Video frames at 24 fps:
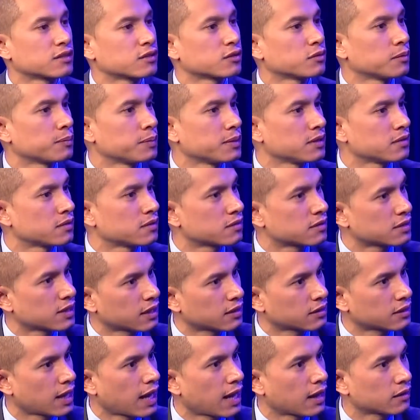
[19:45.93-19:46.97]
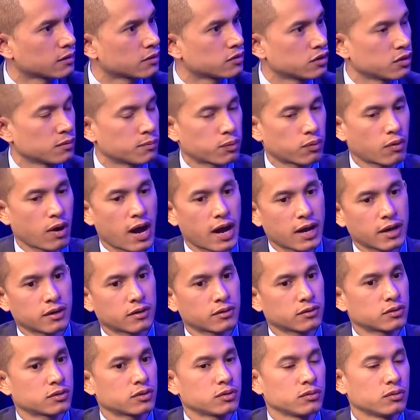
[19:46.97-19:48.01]
to a piece of technology prior
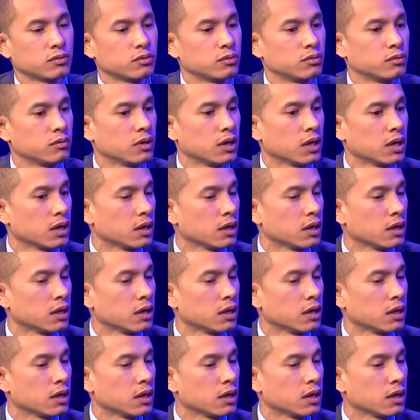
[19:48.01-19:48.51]
to